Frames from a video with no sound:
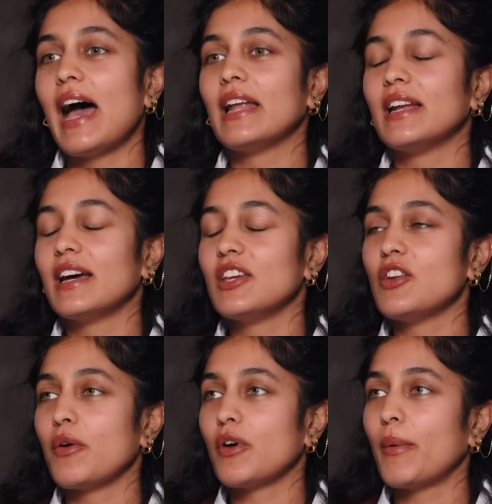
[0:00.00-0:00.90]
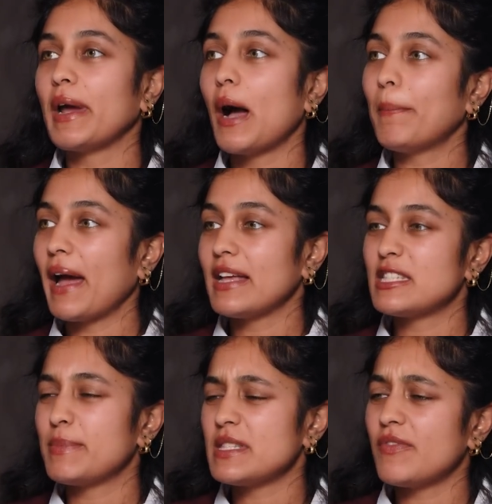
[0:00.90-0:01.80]
And, growing up, I had
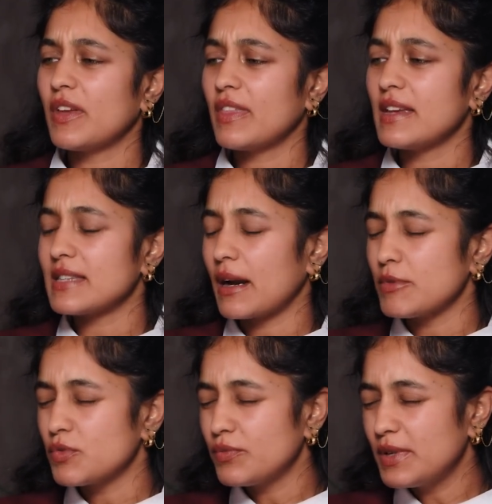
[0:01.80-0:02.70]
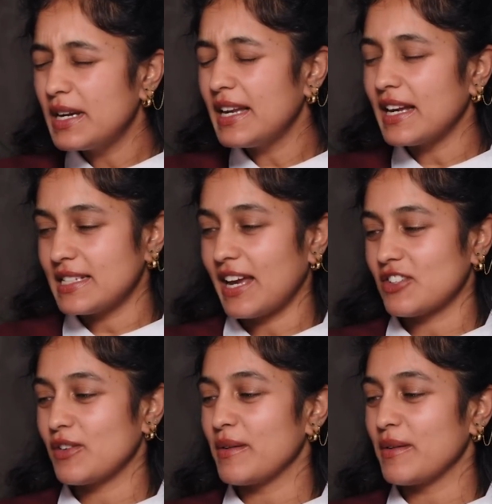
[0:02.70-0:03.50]
specific things that I was really attached to.